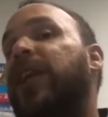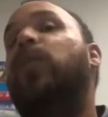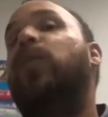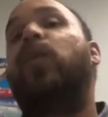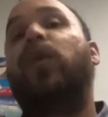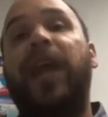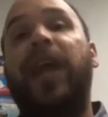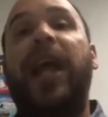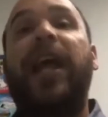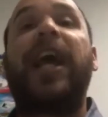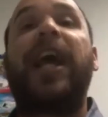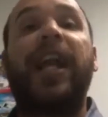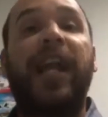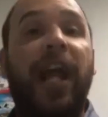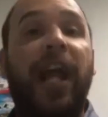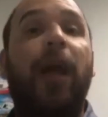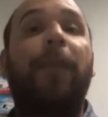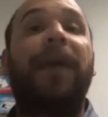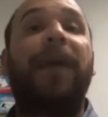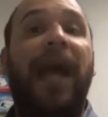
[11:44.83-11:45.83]
did, will that kind
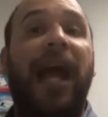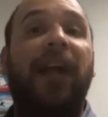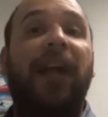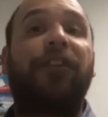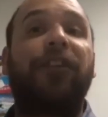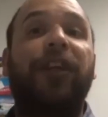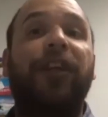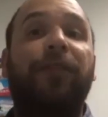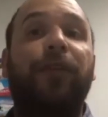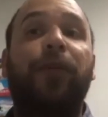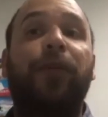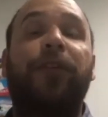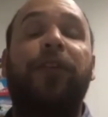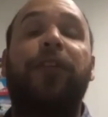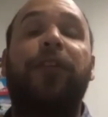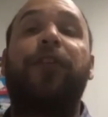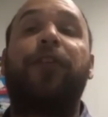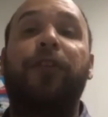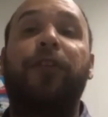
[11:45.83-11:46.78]
of help actually influence